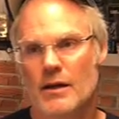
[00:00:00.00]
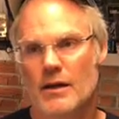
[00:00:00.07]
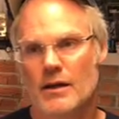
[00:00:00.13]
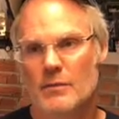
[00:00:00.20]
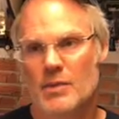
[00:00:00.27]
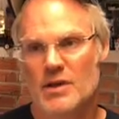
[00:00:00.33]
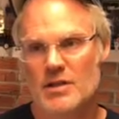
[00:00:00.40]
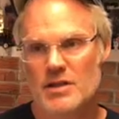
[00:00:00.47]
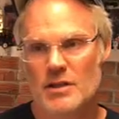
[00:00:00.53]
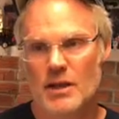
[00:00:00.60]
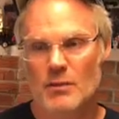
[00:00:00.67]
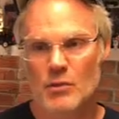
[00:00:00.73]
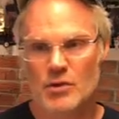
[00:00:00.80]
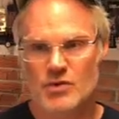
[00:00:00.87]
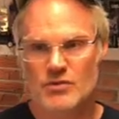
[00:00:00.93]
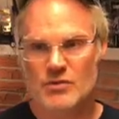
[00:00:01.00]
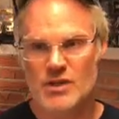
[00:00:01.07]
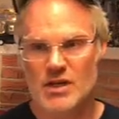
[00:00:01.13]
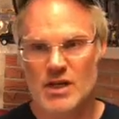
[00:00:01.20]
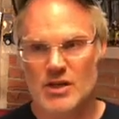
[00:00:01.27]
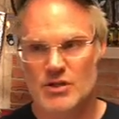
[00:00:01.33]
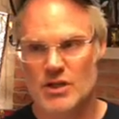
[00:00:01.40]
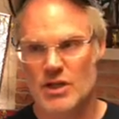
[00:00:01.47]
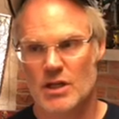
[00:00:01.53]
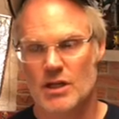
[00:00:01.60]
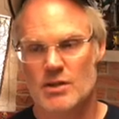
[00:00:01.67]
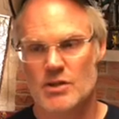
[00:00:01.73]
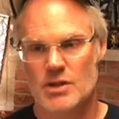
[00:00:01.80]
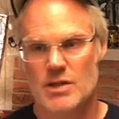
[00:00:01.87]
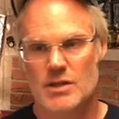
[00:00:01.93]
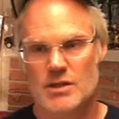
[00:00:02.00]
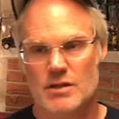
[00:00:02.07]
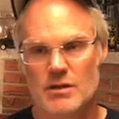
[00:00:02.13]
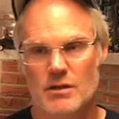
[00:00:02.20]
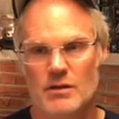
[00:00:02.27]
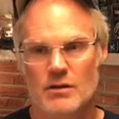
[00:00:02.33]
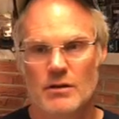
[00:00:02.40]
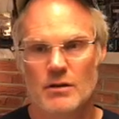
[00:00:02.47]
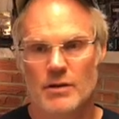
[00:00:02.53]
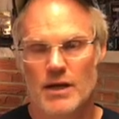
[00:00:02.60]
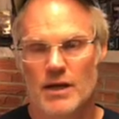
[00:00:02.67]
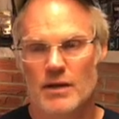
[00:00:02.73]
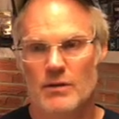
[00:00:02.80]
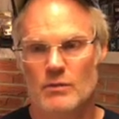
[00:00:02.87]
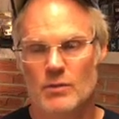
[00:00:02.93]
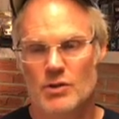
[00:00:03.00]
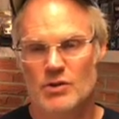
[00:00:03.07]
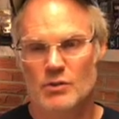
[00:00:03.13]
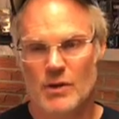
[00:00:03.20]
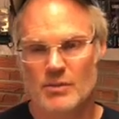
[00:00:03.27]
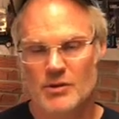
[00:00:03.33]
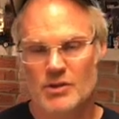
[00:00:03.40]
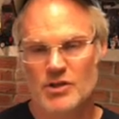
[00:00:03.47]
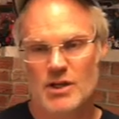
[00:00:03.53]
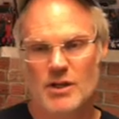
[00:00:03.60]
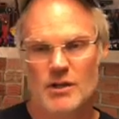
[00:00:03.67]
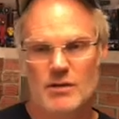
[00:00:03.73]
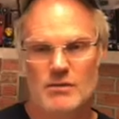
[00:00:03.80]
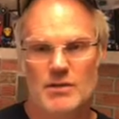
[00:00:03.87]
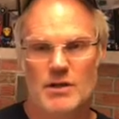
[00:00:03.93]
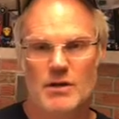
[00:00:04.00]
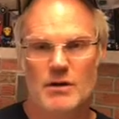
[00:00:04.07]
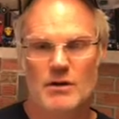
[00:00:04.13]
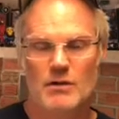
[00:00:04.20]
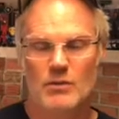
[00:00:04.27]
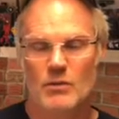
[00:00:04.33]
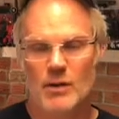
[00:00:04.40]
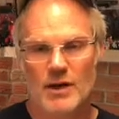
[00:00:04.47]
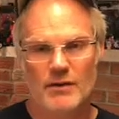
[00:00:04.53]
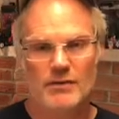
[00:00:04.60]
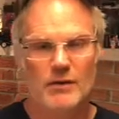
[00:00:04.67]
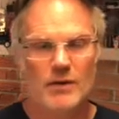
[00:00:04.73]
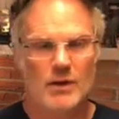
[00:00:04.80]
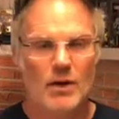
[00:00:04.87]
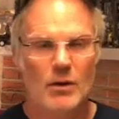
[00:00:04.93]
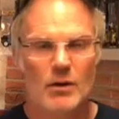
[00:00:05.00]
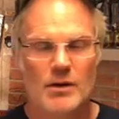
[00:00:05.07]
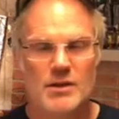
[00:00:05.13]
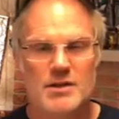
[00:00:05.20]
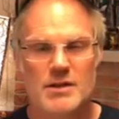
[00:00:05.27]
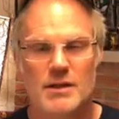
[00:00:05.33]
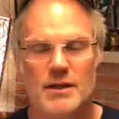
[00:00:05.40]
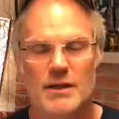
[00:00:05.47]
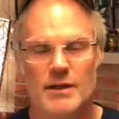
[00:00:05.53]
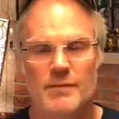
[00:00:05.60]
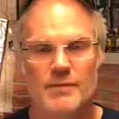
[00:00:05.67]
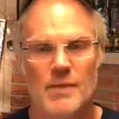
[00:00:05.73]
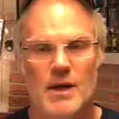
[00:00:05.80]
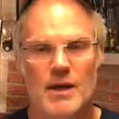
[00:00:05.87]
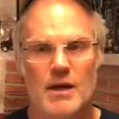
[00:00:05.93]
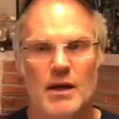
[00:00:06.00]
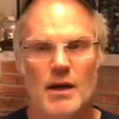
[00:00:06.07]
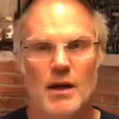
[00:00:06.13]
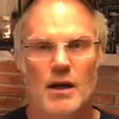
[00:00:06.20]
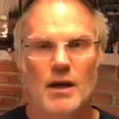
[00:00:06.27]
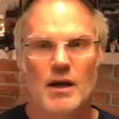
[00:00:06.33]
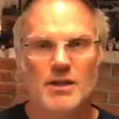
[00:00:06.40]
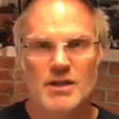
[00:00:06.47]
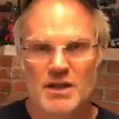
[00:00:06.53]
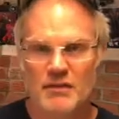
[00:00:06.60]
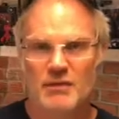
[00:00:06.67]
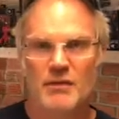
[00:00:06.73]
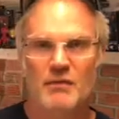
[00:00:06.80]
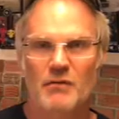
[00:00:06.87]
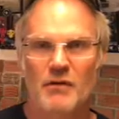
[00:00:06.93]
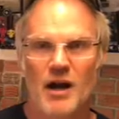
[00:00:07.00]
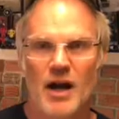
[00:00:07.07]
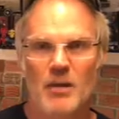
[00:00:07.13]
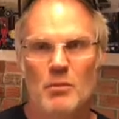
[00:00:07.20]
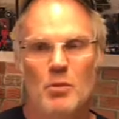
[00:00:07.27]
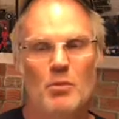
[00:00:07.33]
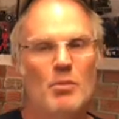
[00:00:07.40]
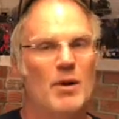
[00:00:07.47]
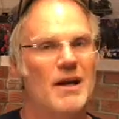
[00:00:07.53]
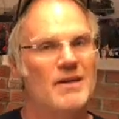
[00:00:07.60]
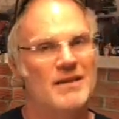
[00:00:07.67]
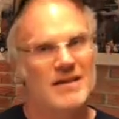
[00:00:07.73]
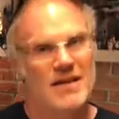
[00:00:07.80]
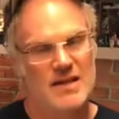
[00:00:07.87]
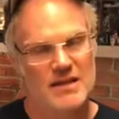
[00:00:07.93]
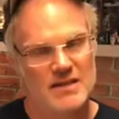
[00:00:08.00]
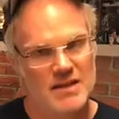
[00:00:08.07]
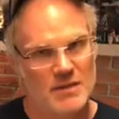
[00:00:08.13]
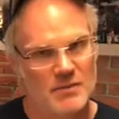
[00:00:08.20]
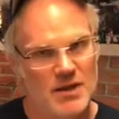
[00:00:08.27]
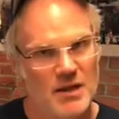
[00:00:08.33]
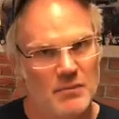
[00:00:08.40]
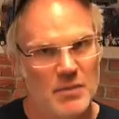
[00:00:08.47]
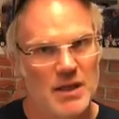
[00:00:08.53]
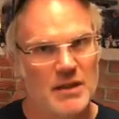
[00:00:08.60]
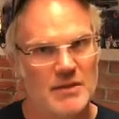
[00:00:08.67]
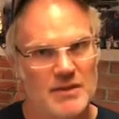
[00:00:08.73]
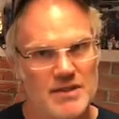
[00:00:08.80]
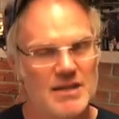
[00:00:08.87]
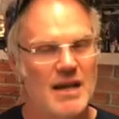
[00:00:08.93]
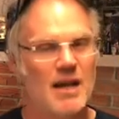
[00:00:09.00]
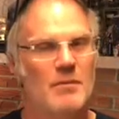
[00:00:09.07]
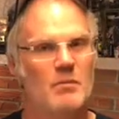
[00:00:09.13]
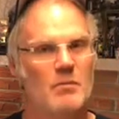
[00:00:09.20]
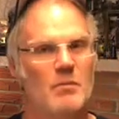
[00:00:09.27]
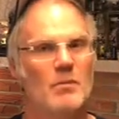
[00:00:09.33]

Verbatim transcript: but it's a lot more strategic and just uh, okay, which weapon should I use here? Whatever you know, it's uh, a different vibe, but at the same time being the same